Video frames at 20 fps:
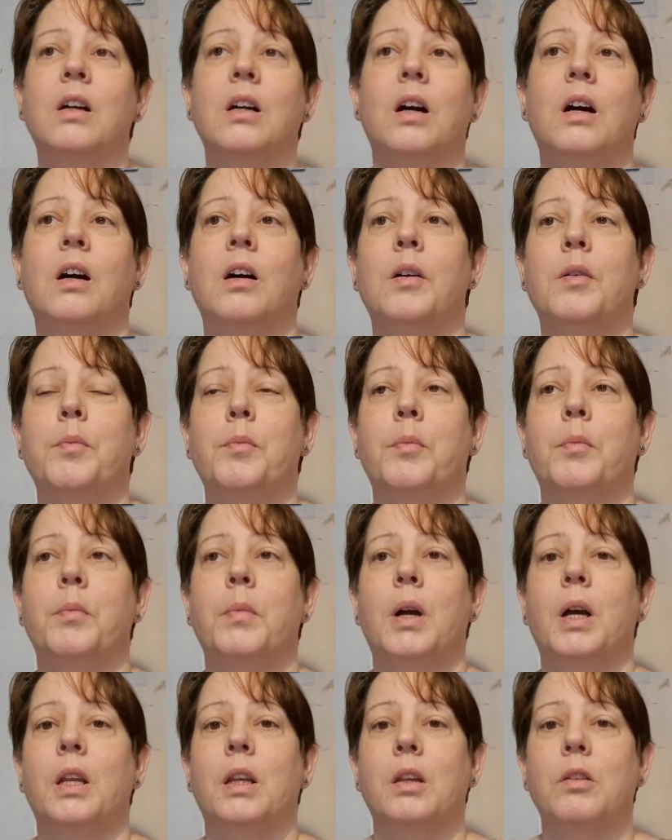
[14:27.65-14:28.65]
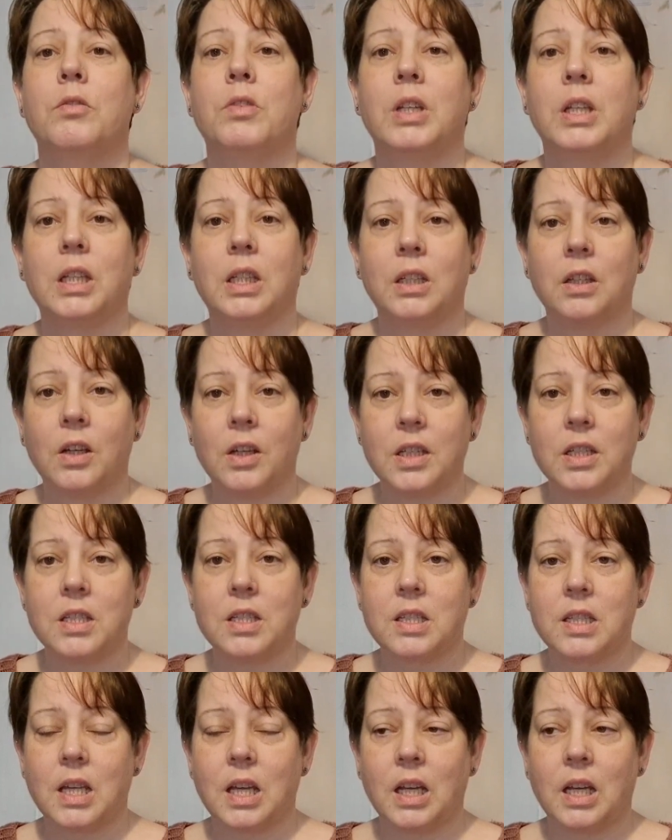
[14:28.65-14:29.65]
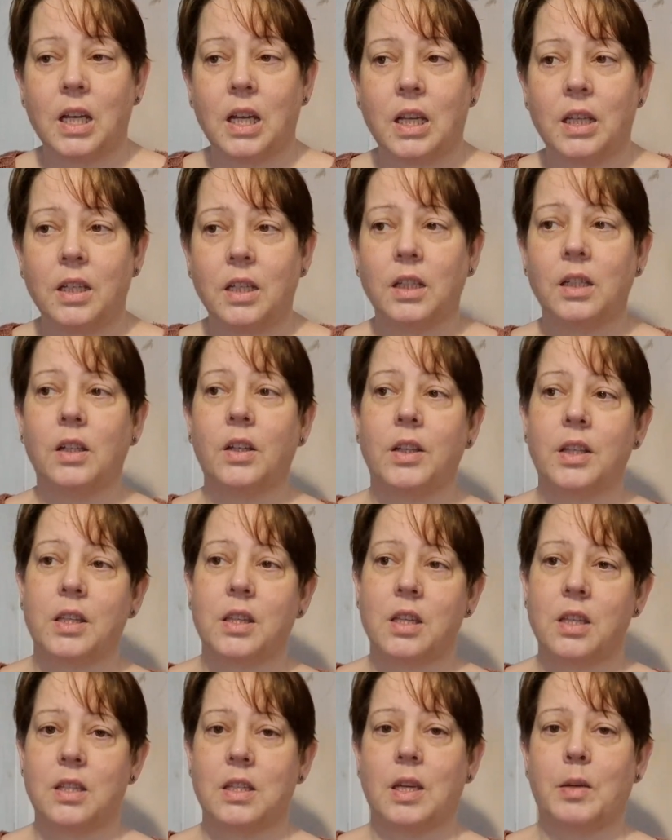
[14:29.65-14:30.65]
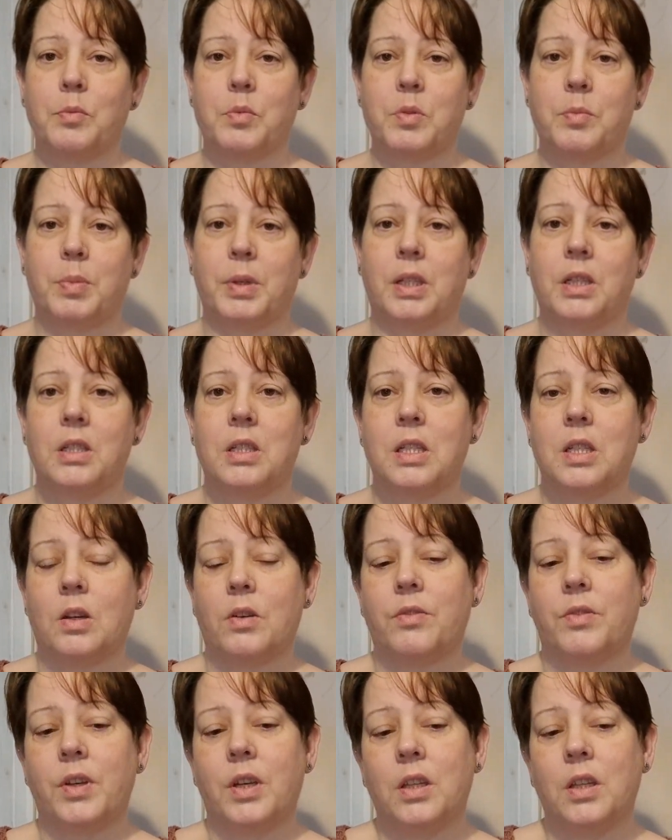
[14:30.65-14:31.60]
and I really liked that, and I like the adaptability of it.